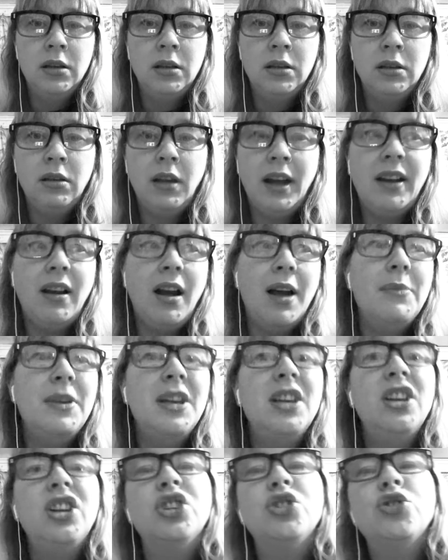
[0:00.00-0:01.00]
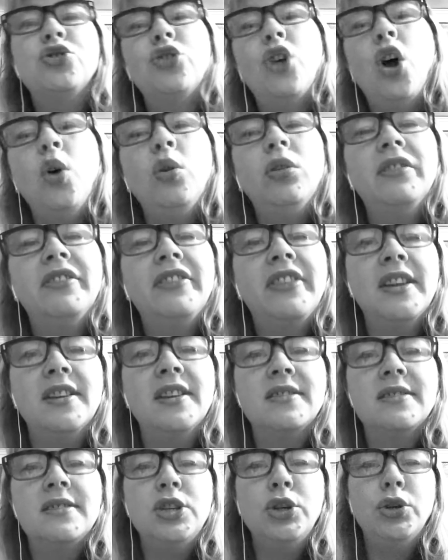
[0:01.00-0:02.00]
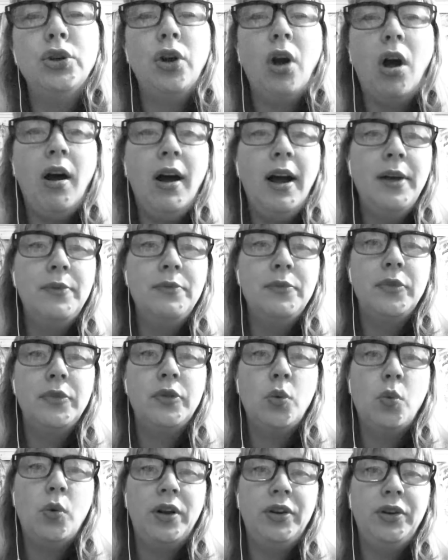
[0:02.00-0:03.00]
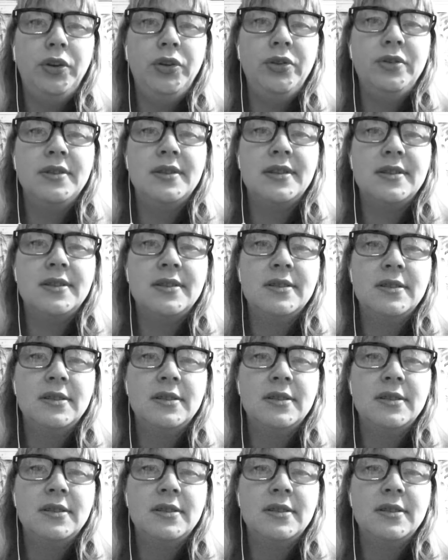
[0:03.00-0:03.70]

like I'm in control of this. I'm the one who's